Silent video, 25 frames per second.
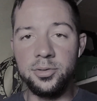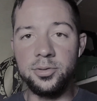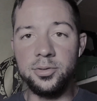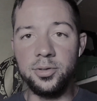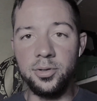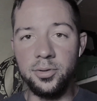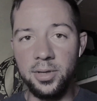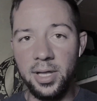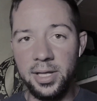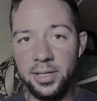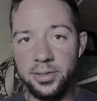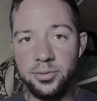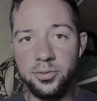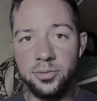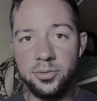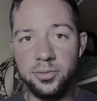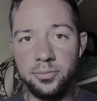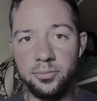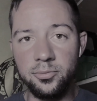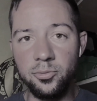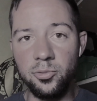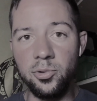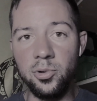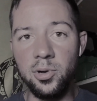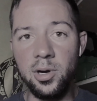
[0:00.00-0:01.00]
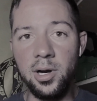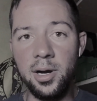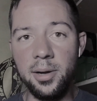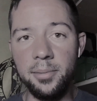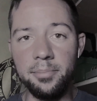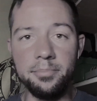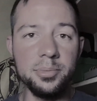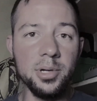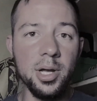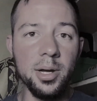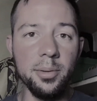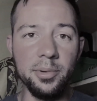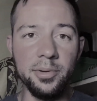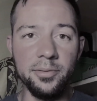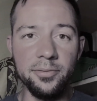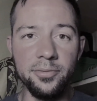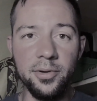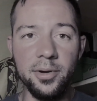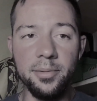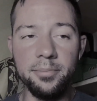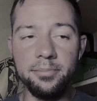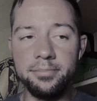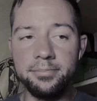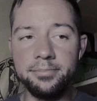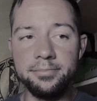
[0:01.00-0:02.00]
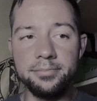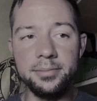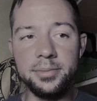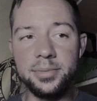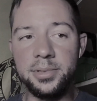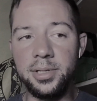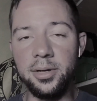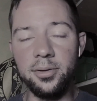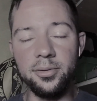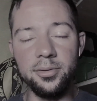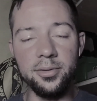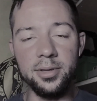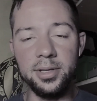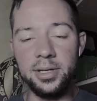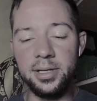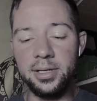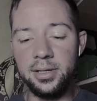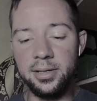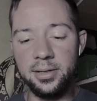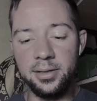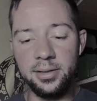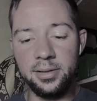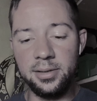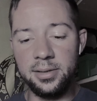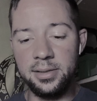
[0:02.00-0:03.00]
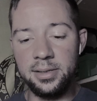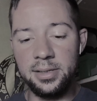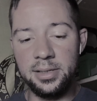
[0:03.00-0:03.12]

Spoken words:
So that's where I'm coming from. Don't think